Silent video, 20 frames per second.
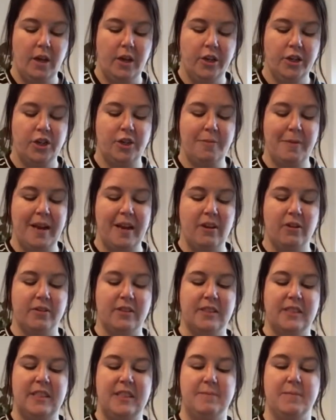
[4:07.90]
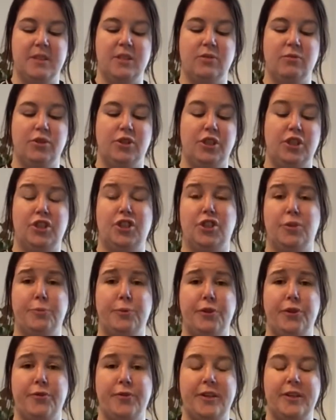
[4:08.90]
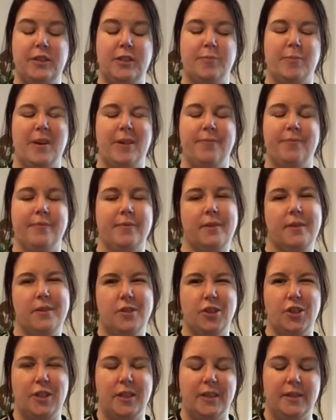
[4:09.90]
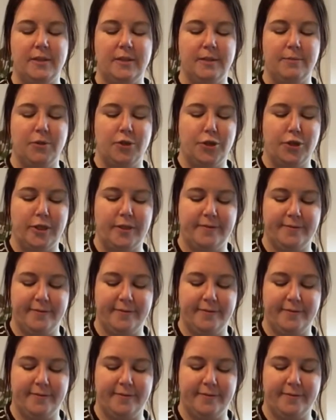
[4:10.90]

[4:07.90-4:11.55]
She might not seem as though she's super thrilled, but she is, I'm sure.